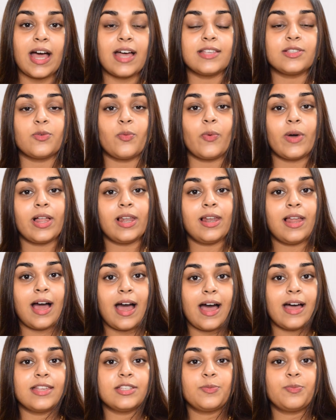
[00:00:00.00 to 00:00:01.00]
as well
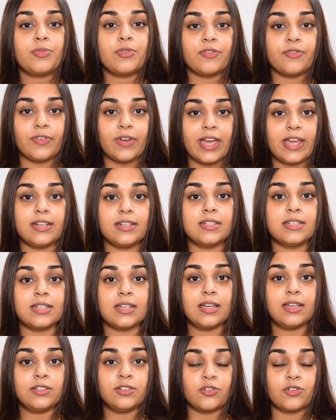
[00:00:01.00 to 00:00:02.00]
as prevent
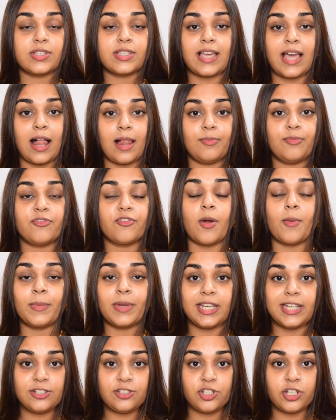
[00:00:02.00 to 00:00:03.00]
your scalp from
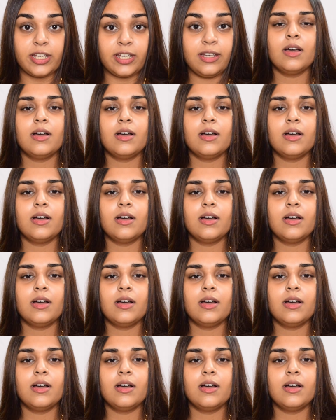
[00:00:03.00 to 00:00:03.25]
itching.